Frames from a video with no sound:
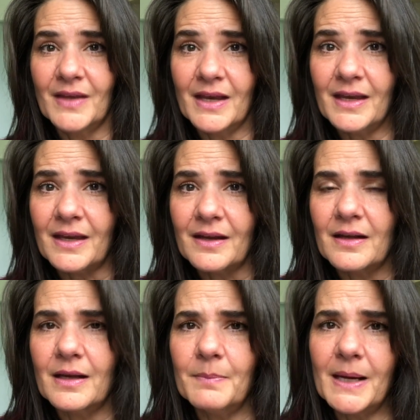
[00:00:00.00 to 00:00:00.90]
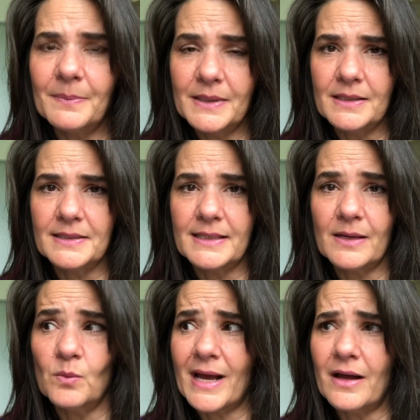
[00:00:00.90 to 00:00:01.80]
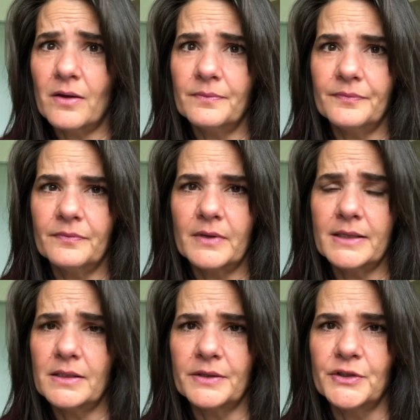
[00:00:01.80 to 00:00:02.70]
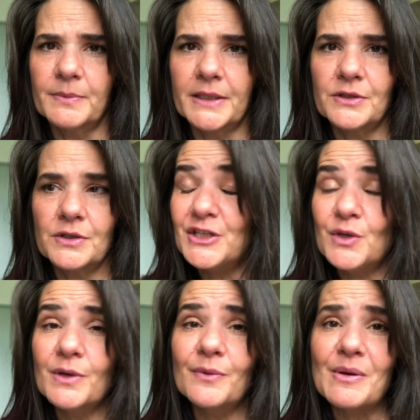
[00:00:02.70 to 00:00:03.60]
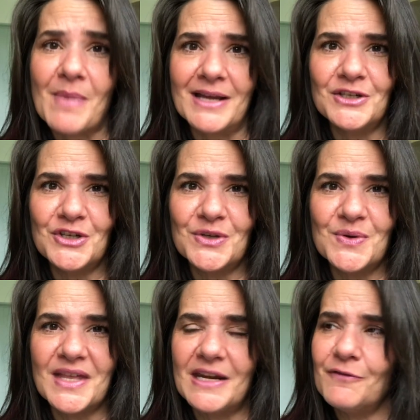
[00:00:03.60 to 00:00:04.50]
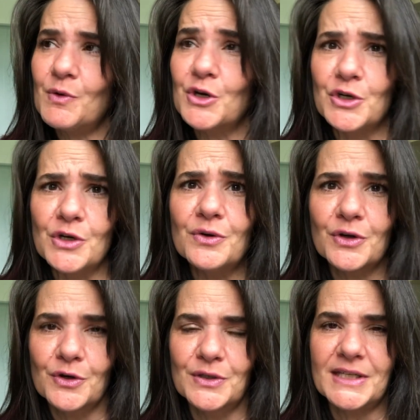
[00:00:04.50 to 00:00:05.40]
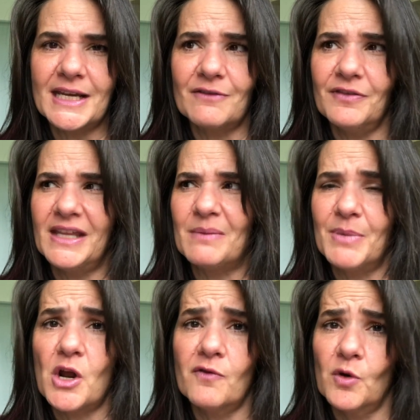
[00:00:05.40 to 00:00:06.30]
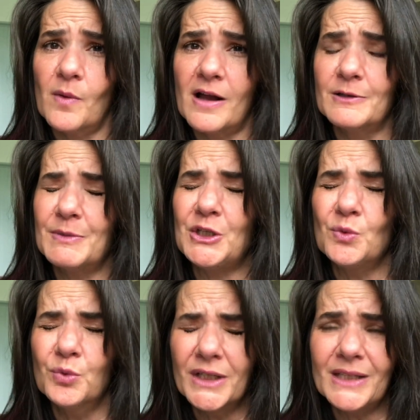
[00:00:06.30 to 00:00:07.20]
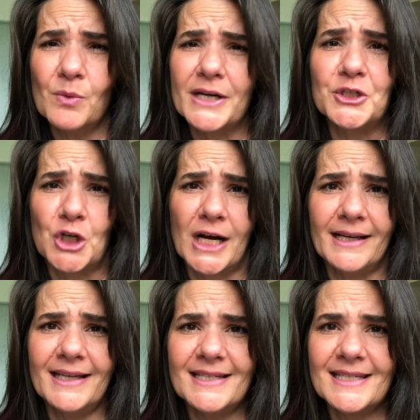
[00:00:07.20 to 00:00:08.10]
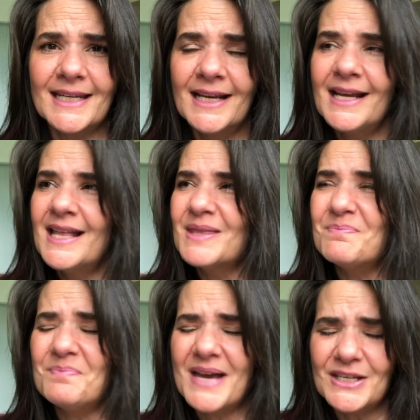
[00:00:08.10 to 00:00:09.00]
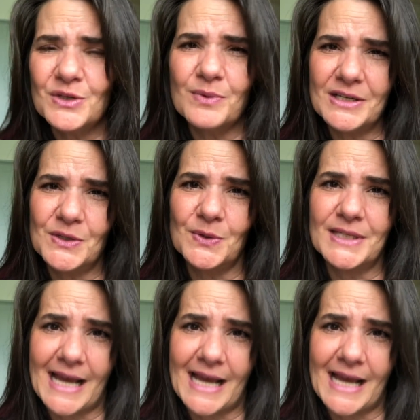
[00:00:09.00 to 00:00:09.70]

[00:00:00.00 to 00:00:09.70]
Hey, I'm popping in to say, wow, I talk too much. I do want to remind you that if you are new to cruising and feeling a bit overwhelmed, but you really want to try it, the best resource